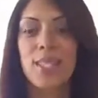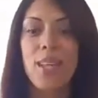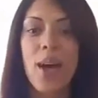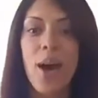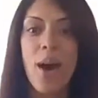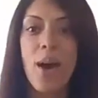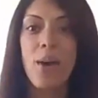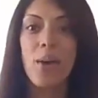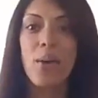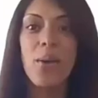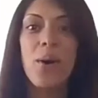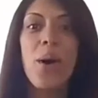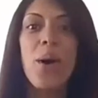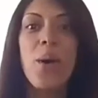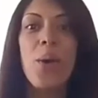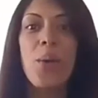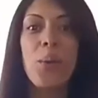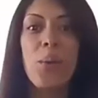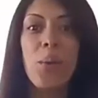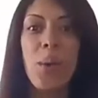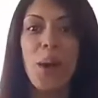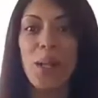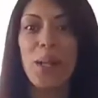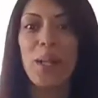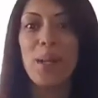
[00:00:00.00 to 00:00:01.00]
So,
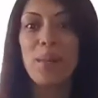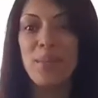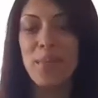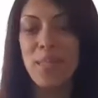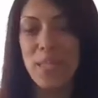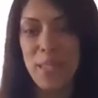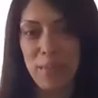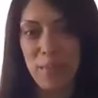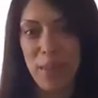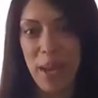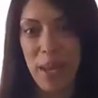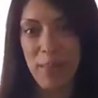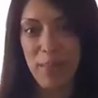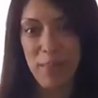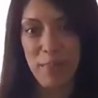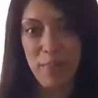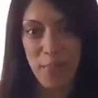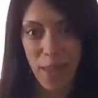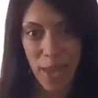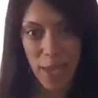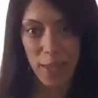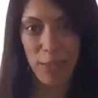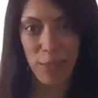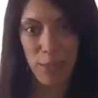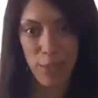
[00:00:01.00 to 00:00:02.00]
welcome to my
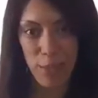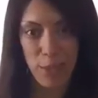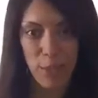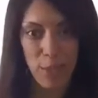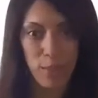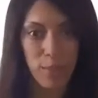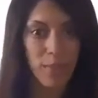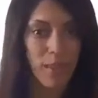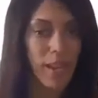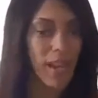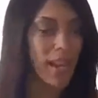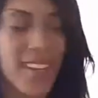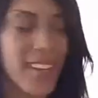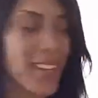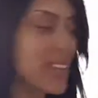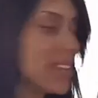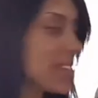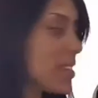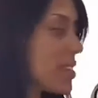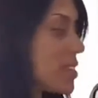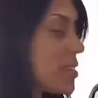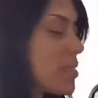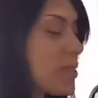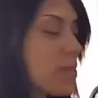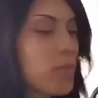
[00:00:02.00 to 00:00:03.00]
bedroom.
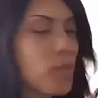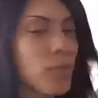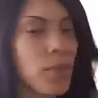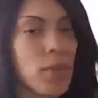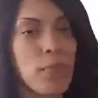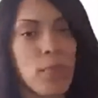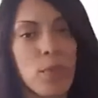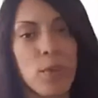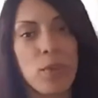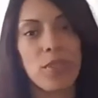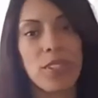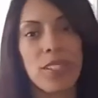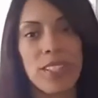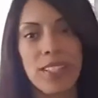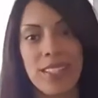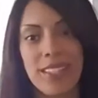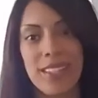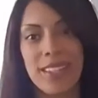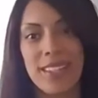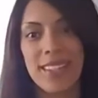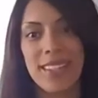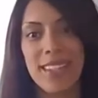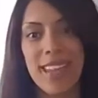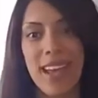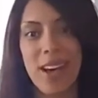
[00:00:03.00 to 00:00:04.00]
We moved into
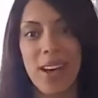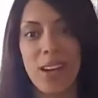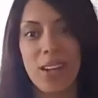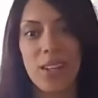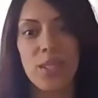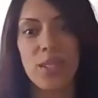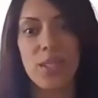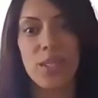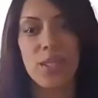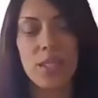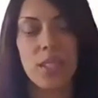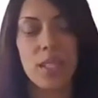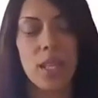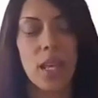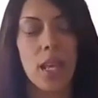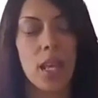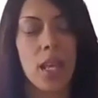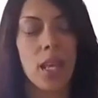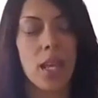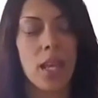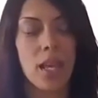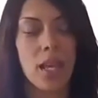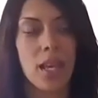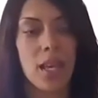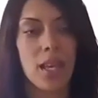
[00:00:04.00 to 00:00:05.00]
this house
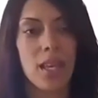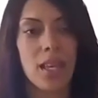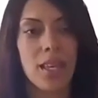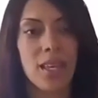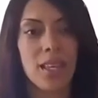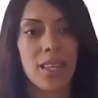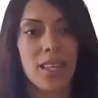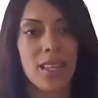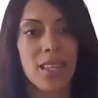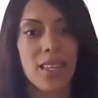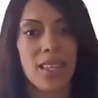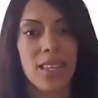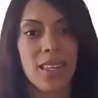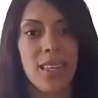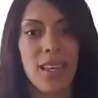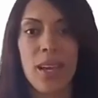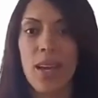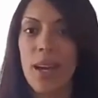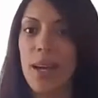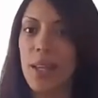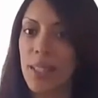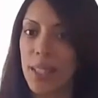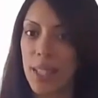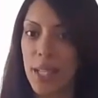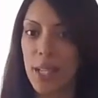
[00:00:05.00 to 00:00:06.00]
a
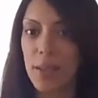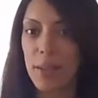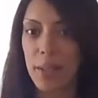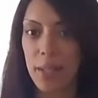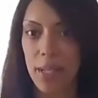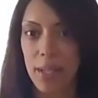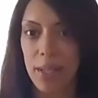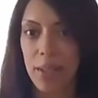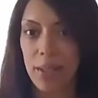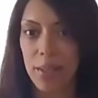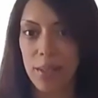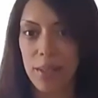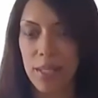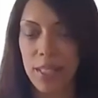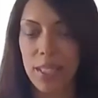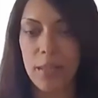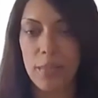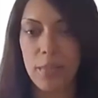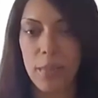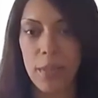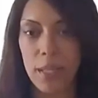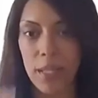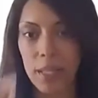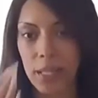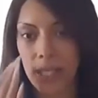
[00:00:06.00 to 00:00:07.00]
year ago. It's
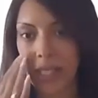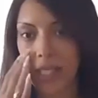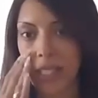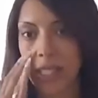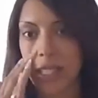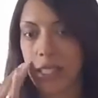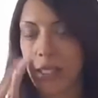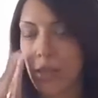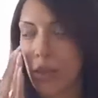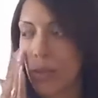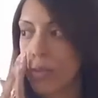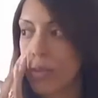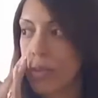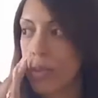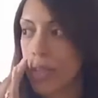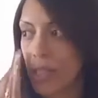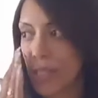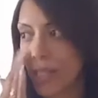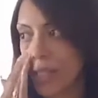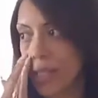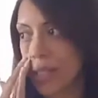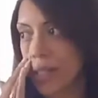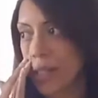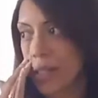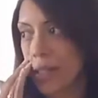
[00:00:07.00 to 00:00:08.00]
been just over a
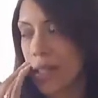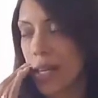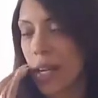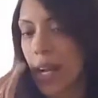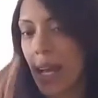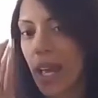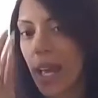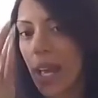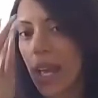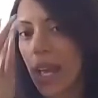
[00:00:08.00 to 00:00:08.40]
year.